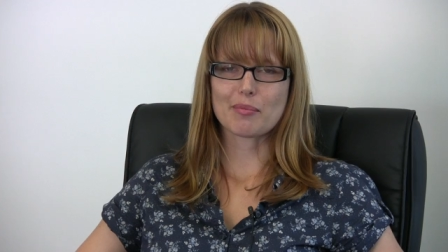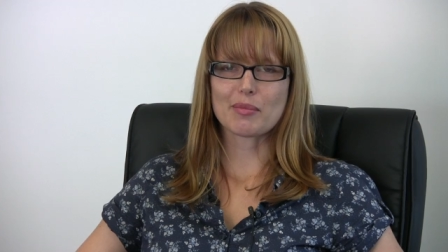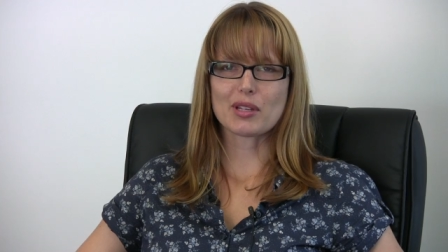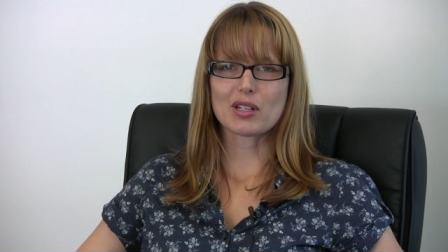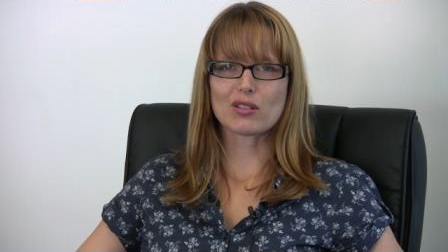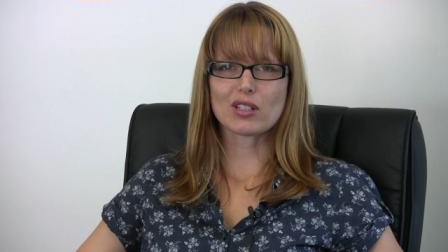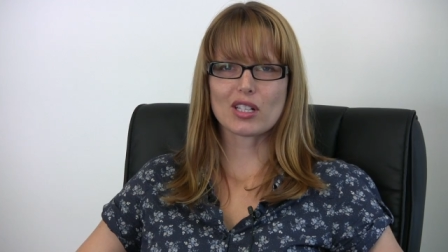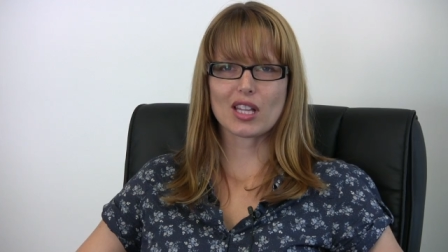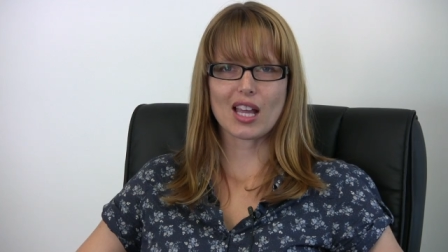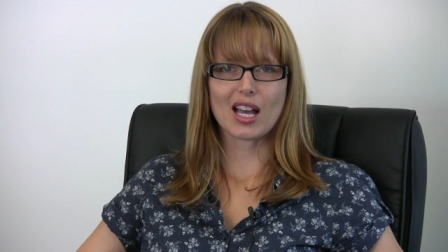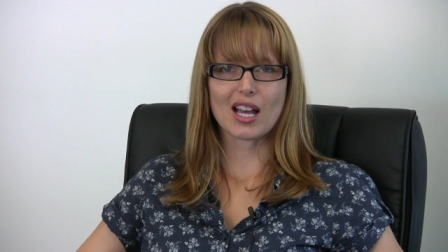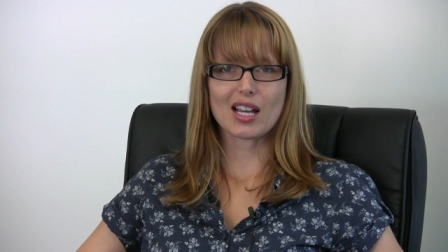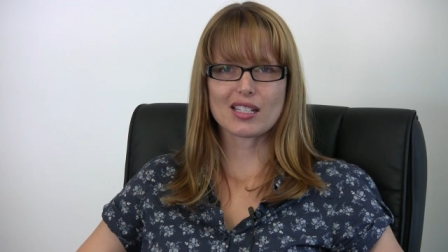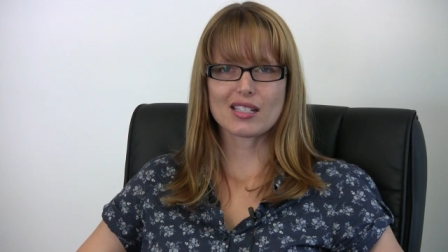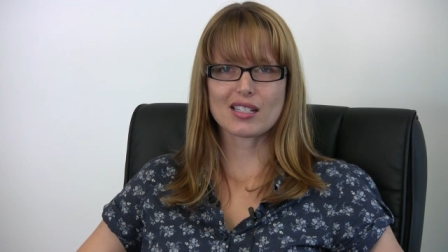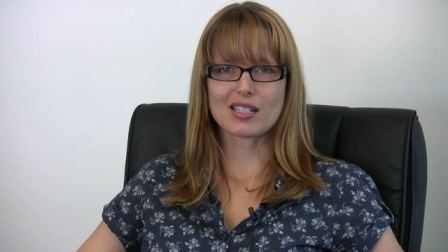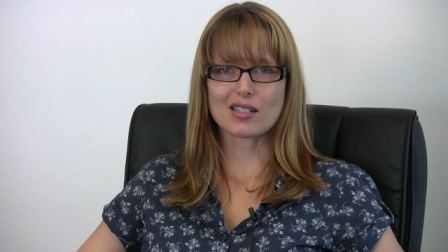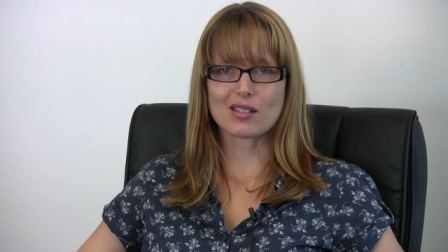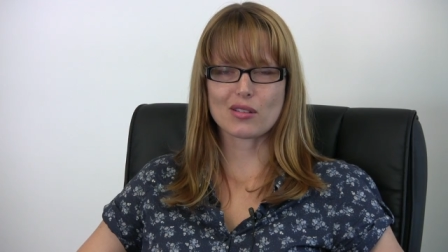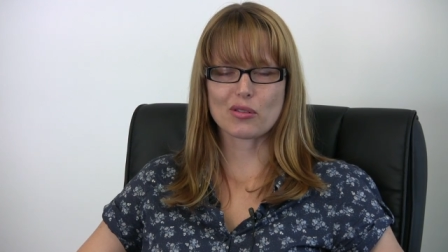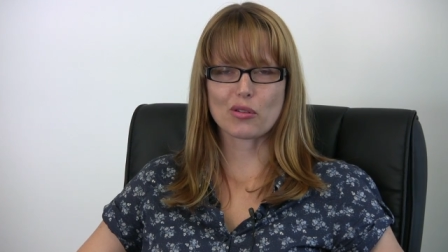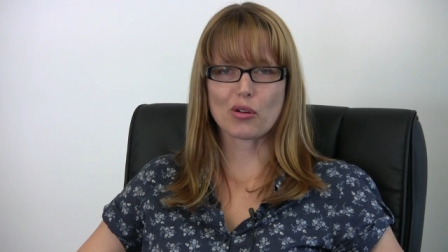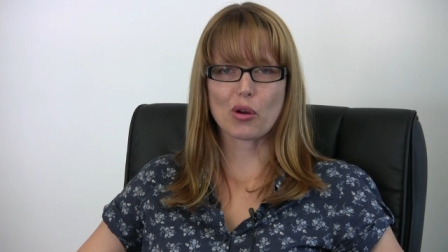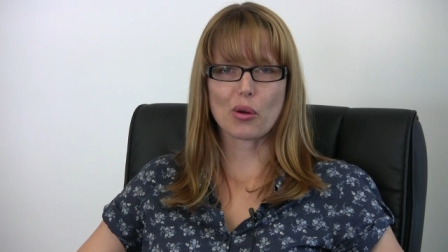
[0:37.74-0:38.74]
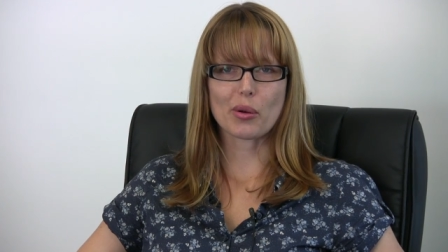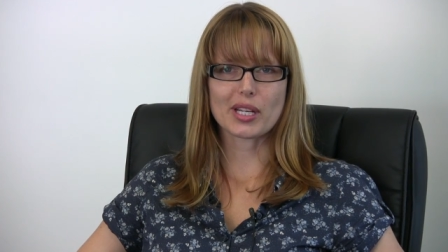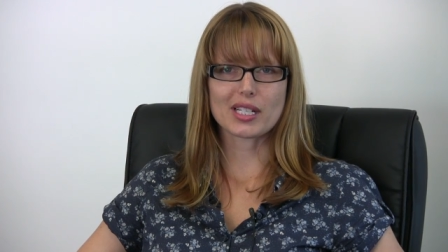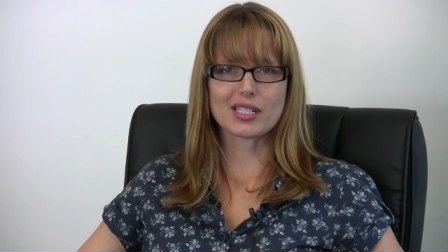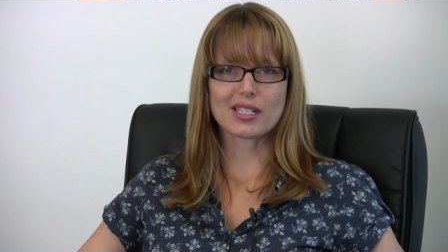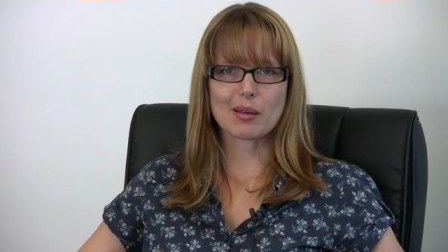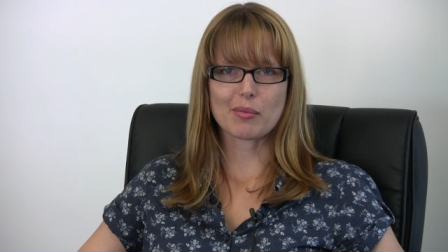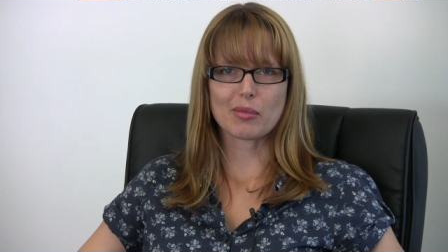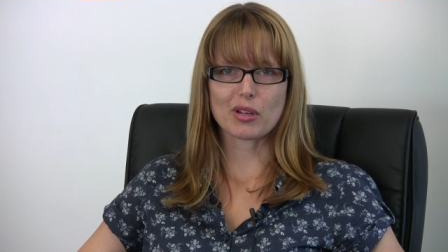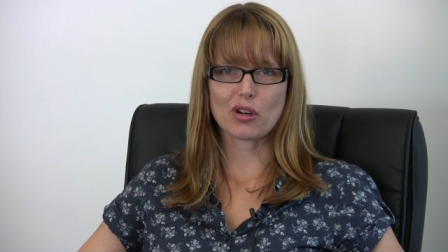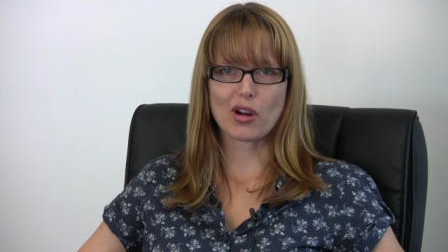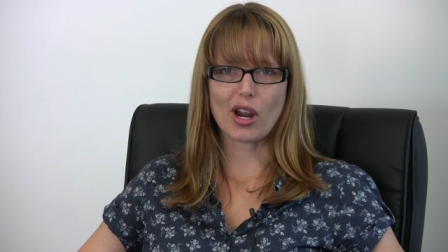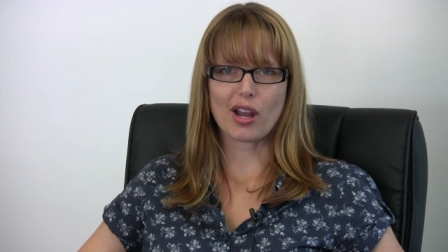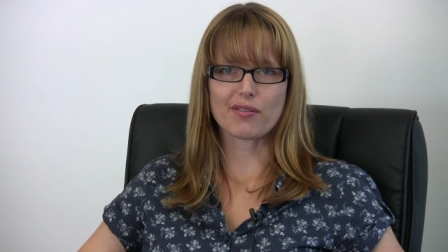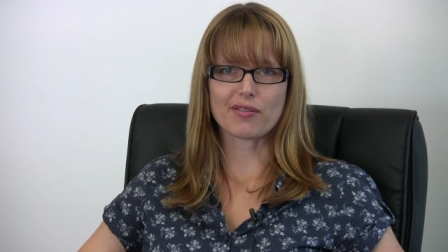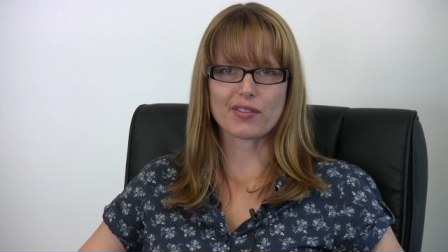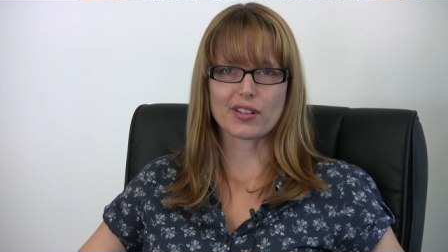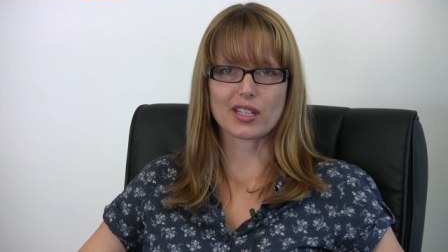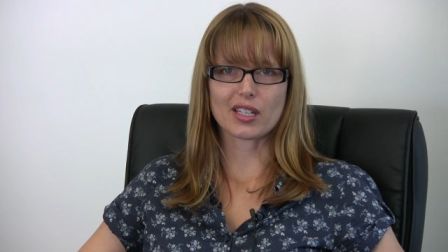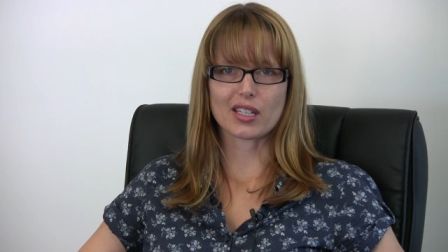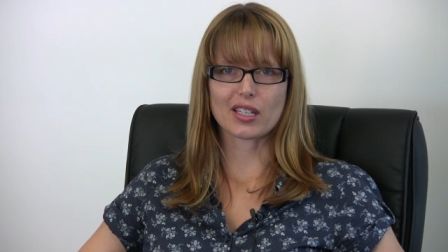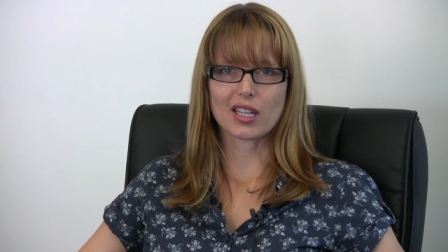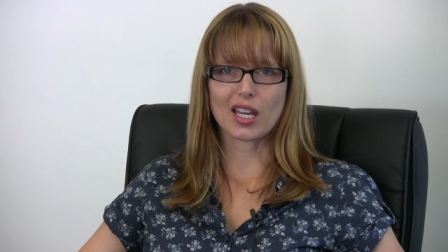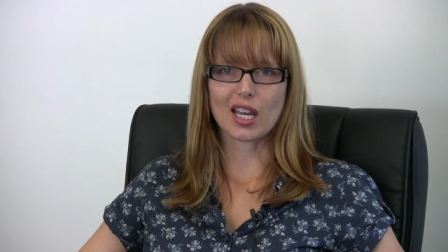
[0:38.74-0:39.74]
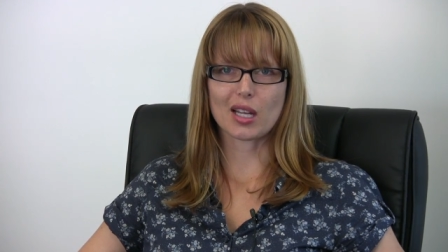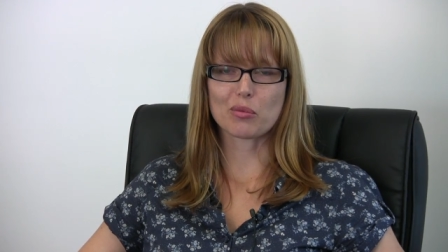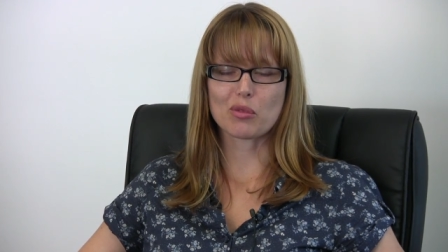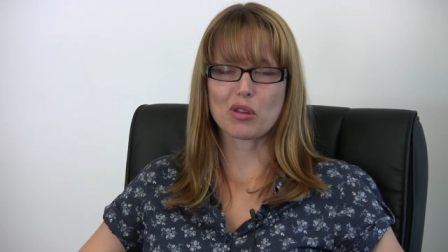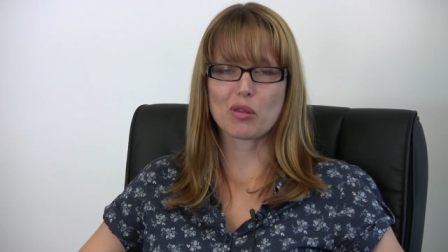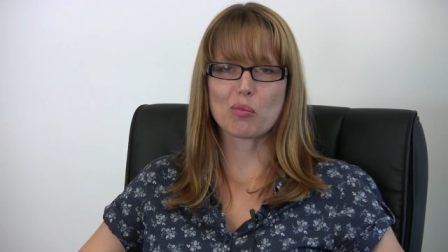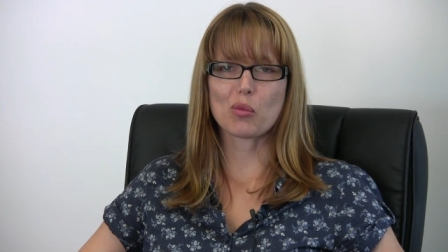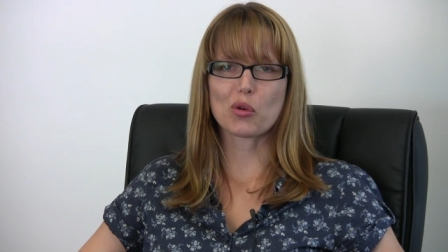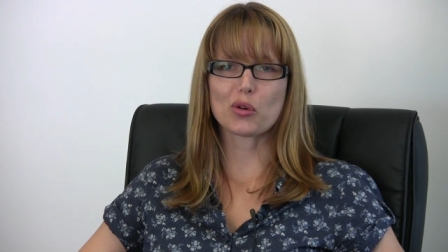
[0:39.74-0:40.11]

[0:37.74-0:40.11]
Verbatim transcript: The middle class is a growing demographic and with